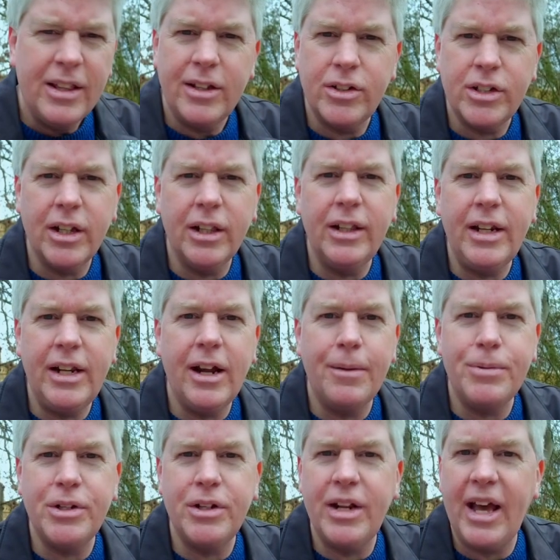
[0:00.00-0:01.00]
they're still a neat
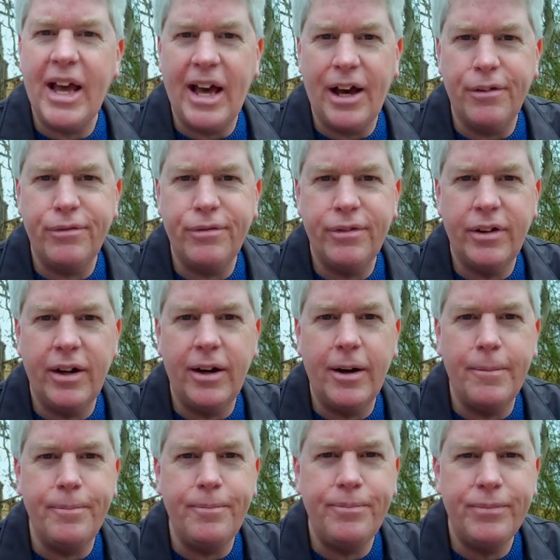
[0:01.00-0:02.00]
option to have,
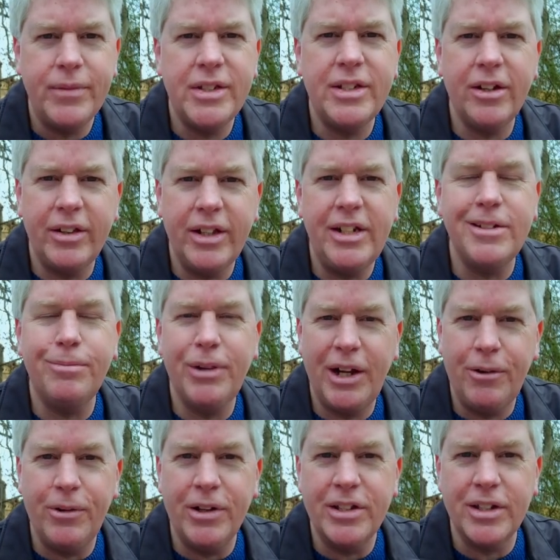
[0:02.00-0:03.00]
still neat to
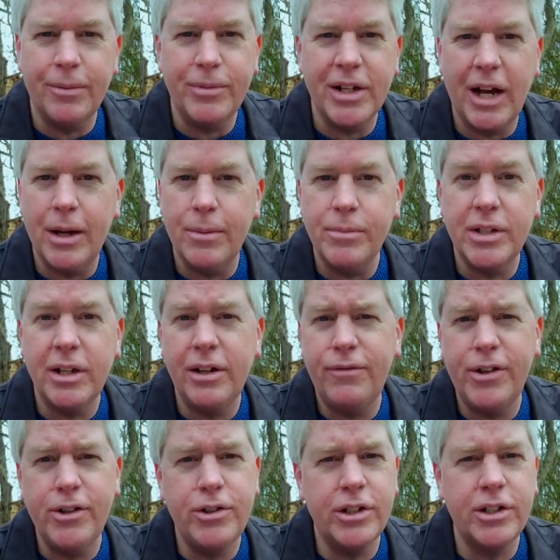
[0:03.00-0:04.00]
play with sometimes. And
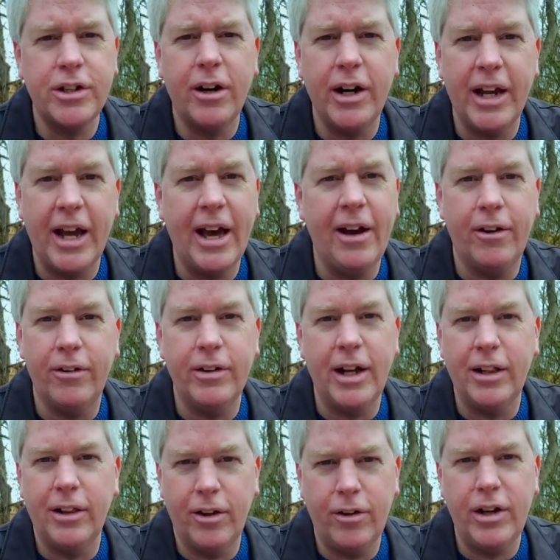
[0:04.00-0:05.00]
if you're just starting out
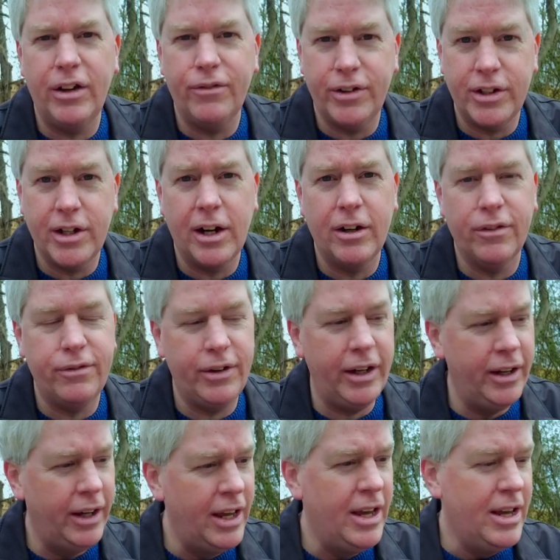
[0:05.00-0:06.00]
and learning
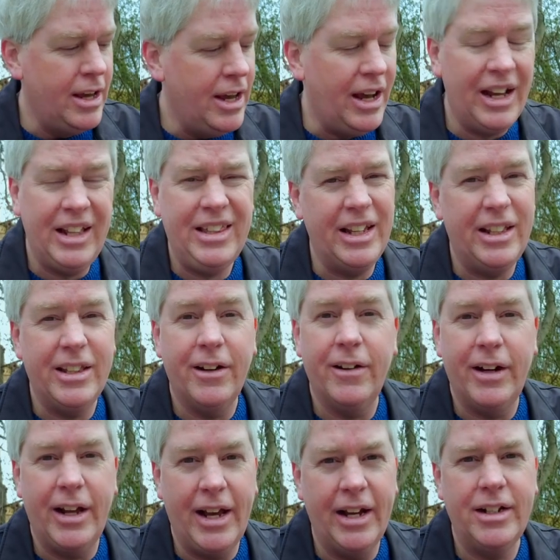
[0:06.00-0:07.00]
photography, I think
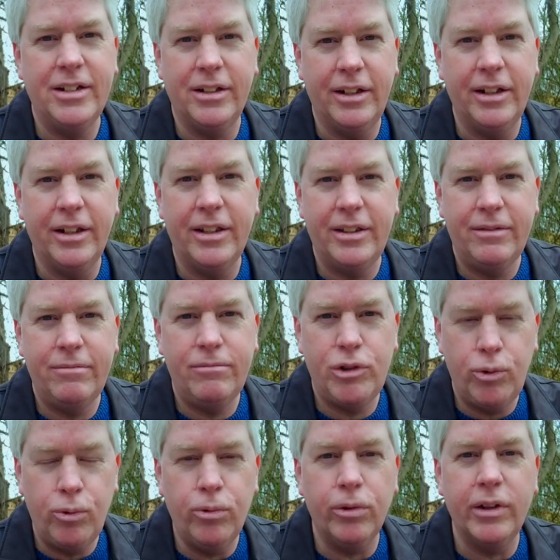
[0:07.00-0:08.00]
they're an excellent
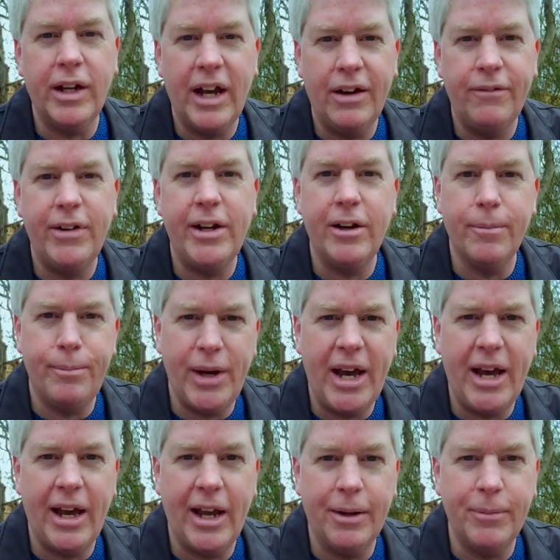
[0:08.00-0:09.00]
tool to have in your
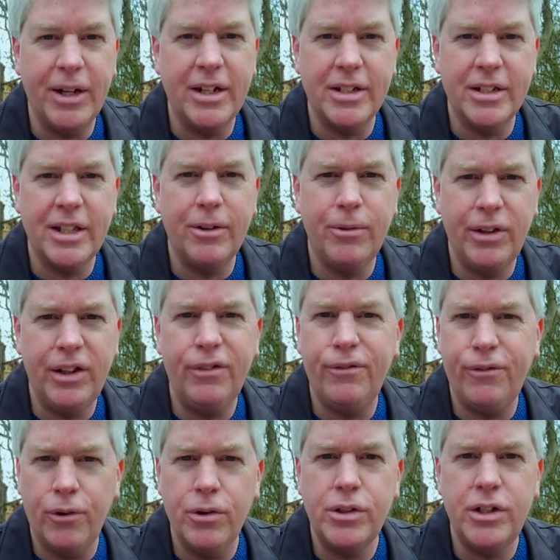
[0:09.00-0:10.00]
bag because they really
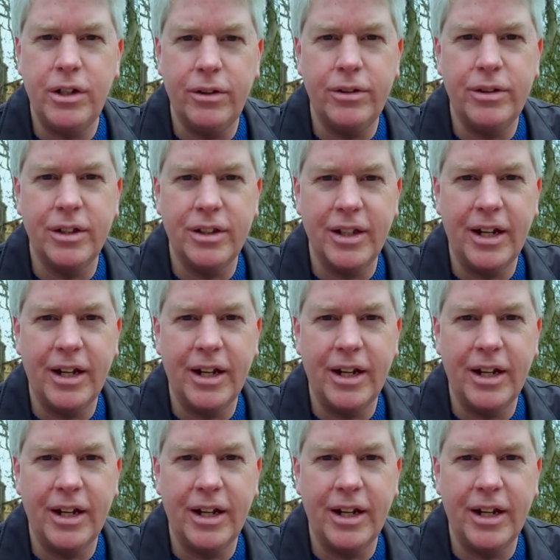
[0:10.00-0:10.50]
force you to